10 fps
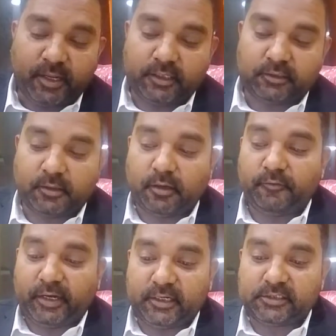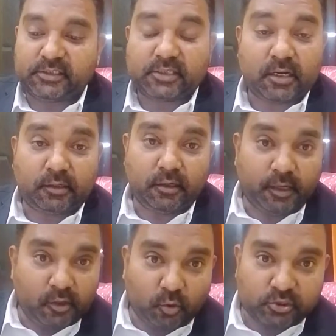like the witnesses are
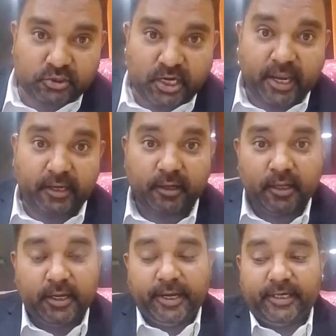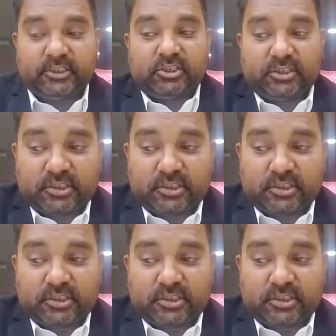turning hostile. It's